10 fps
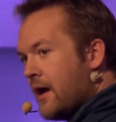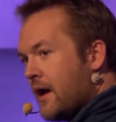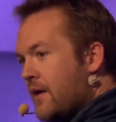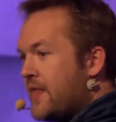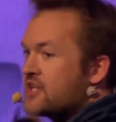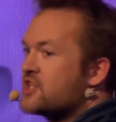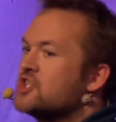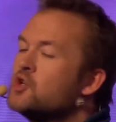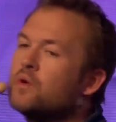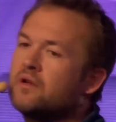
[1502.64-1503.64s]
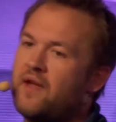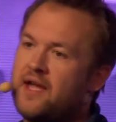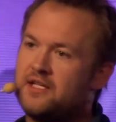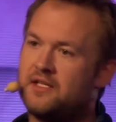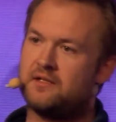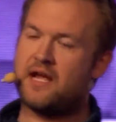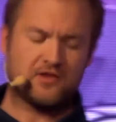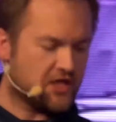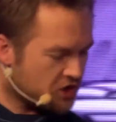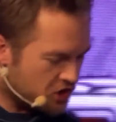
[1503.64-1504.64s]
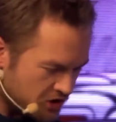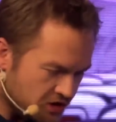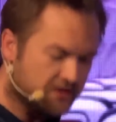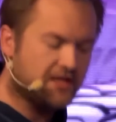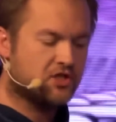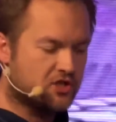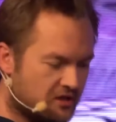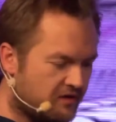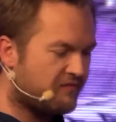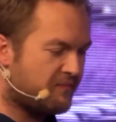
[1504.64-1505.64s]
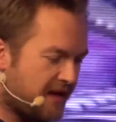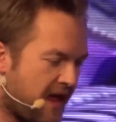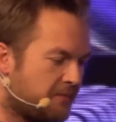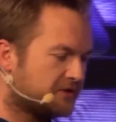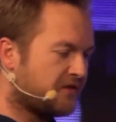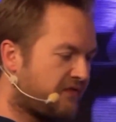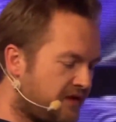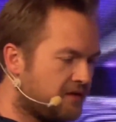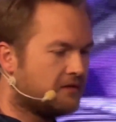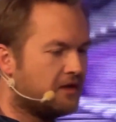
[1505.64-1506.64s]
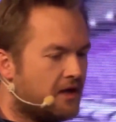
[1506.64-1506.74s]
And they still would have hated it. And they should. They should have been able to feel